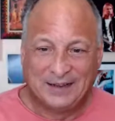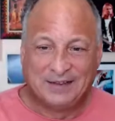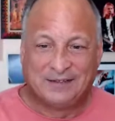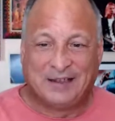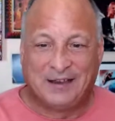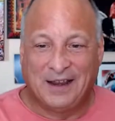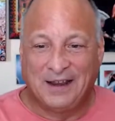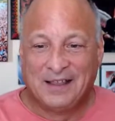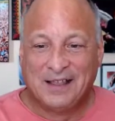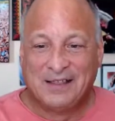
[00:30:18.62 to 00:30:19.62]

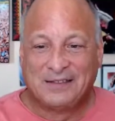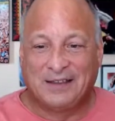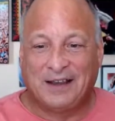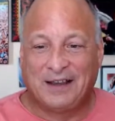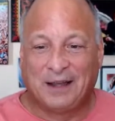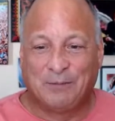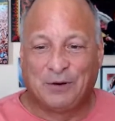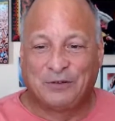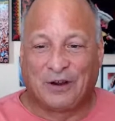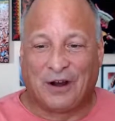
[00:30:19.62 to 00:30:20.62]
Sunday
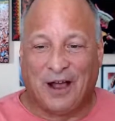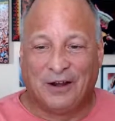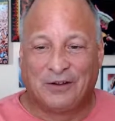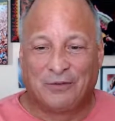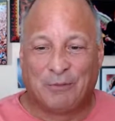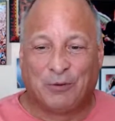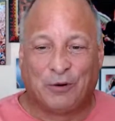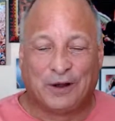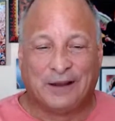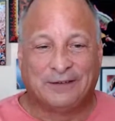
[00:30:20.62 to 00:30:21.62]
numbers are
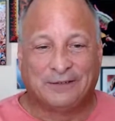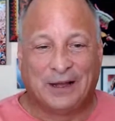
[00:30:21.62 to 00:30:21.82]
underreported.